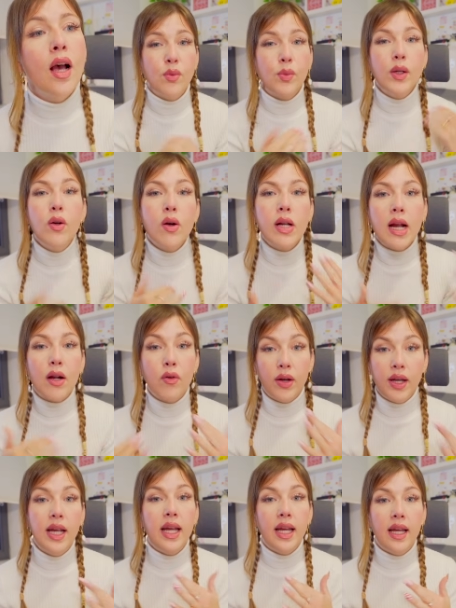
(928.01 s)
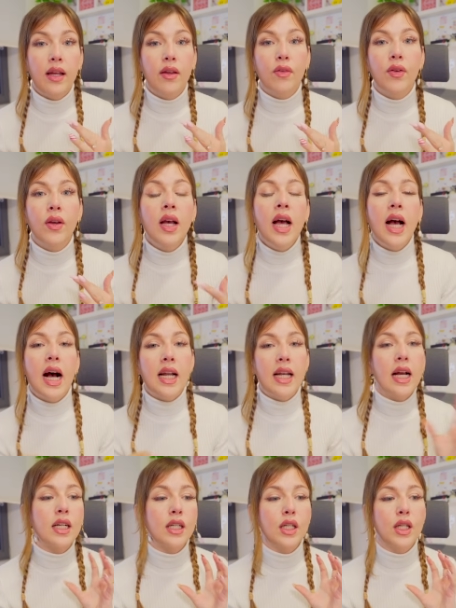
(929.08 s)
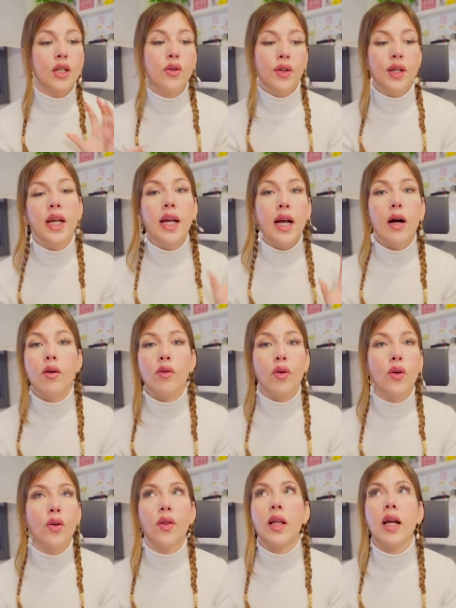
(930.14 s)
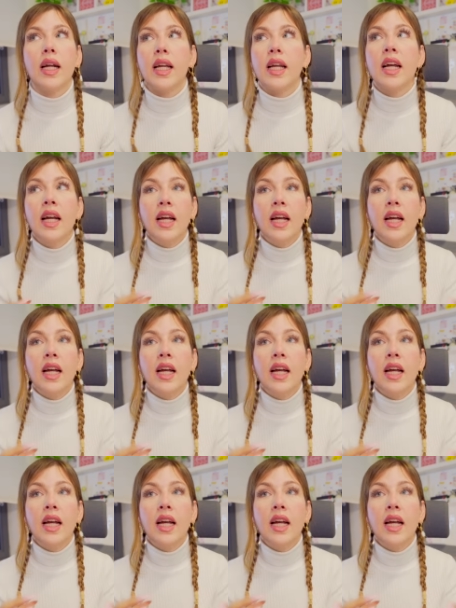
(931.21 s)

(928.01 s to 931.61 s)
So we could get creative and actually create our own like